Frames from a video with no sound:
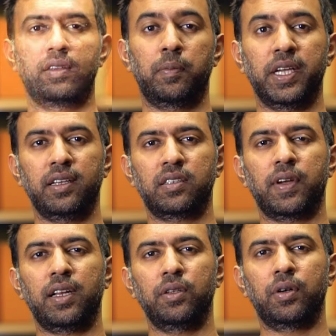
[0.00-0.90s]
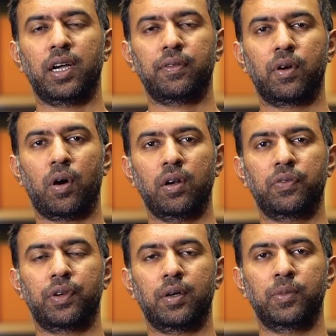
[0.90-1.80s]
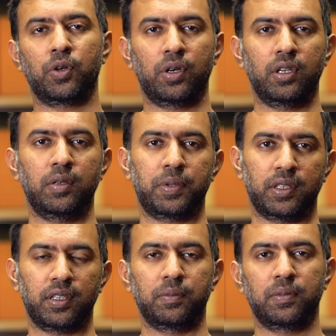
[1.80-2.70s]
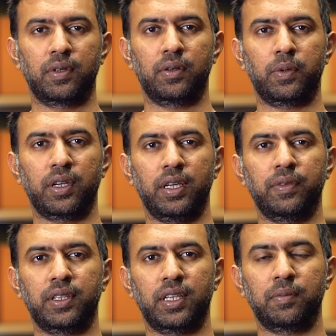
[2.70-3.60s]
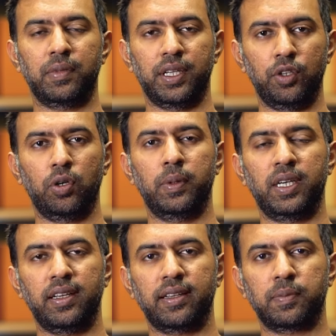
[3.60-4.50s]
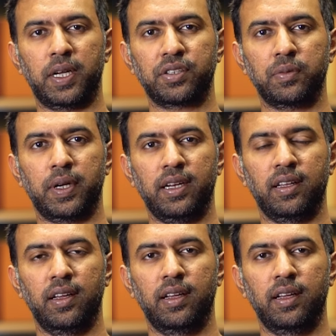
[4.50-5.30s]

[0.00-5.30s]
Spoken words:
The biggest value I've got from Rohan Pratham working with them in UAbility X Mastermind